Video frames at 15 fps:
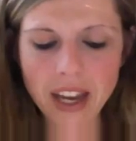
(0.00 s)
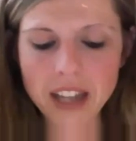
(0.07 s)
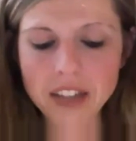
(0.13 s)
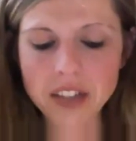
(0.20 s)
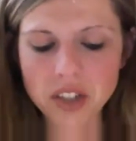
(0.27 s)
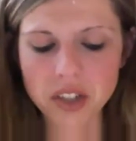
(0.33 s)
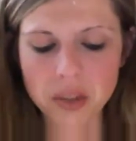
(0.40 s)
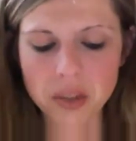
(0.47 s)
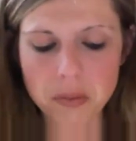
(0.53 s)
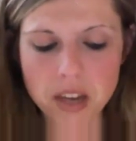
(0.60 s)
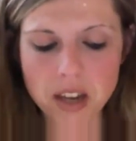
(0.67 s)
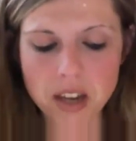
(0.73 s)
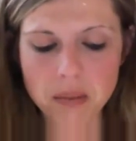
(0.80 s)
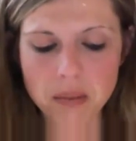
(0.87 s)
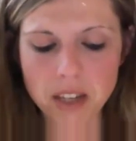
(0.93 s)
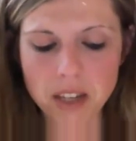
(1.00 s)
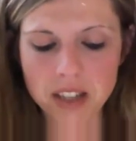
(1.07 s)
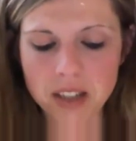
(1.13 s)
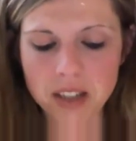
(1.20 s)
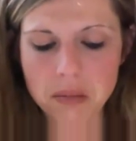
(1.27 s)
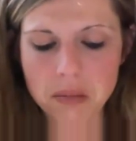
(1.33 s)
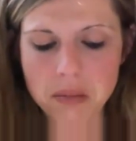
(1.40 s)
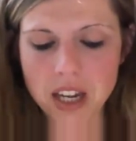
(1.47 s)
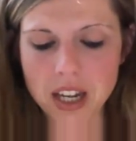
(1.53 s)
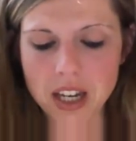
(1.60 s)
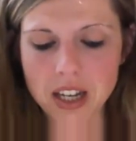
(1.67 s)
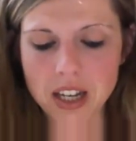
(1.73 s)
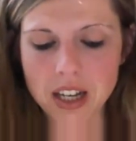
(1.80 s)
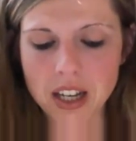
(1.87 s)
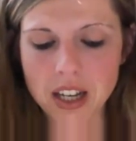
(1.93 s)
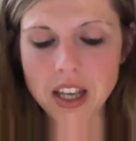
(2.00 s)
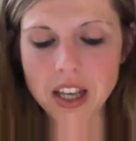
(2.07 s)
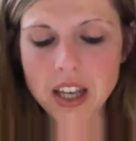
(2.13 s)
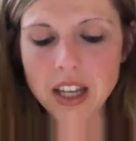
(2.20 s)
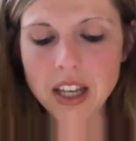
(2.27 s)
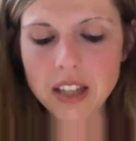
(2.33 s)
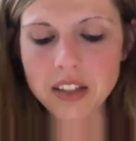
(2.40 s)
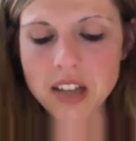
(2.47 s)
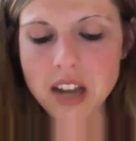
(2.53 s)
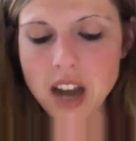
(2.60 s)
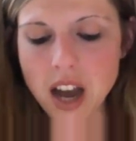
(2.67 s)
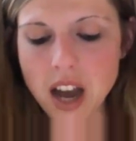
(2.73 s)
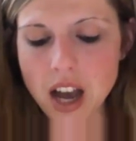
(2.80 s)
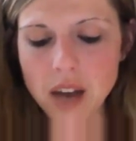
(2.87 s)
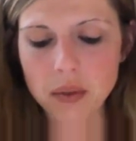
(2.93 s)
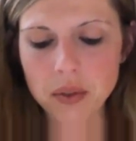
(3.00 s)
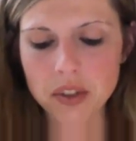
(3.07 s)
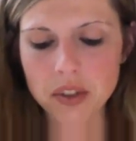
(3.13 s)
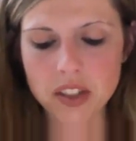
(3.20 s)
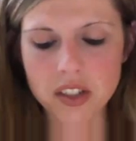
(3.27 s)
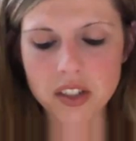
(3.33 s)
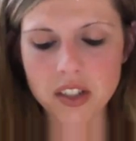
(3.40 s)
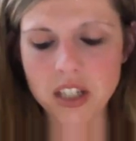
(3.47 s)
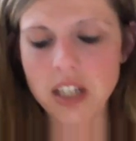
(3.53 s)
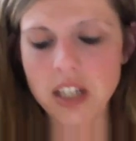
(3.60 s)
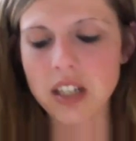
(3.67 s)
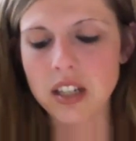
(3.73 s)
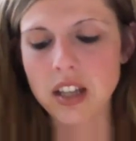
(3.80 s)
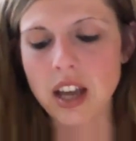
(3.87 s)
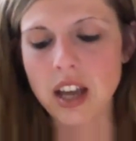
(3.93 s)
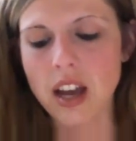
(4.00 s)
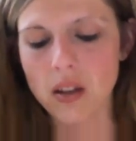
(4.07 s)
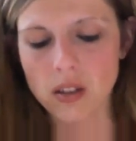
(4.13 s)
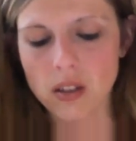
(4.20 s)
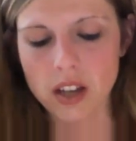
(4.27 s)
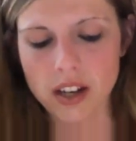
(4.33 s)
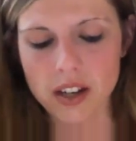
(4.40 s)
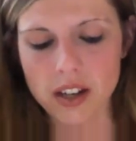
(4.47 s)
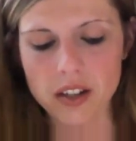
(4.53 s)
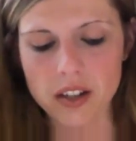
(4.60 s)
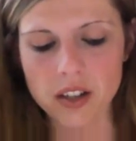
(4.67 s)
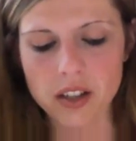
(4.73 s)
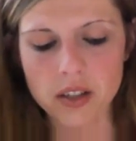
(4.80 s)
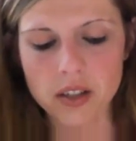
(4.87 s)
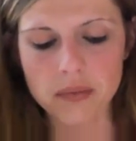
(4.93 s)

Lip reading: answer is the mean, because the mean is not resistant to the outliers.